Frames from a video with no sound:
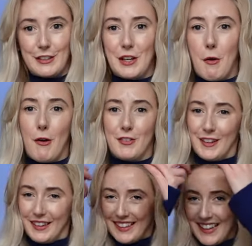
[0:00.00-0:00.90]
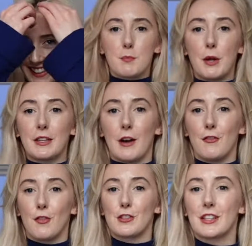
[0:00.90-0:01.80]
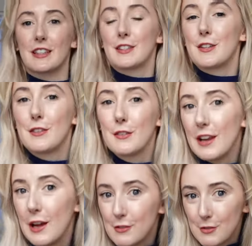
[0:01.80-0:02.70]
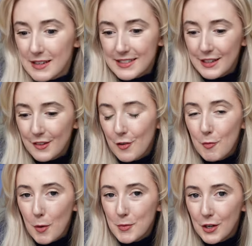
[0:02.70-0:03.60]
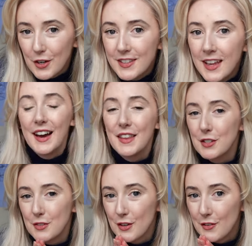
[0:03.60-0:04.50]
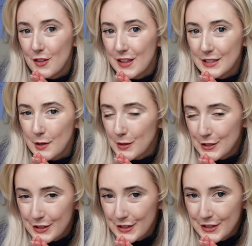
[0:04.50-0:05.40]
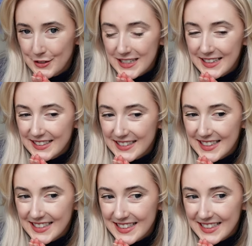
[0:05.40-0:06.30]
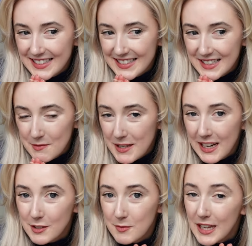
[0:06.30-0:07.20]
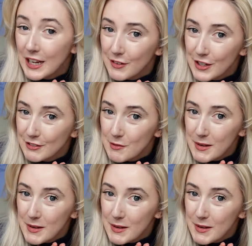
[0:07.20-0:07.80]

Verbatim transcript: so often. but yeah, I thought I'd show you this cute little dress set that I've popped on. And there's also a few things that I want to show you, seeing as this is me and Adam's anniversary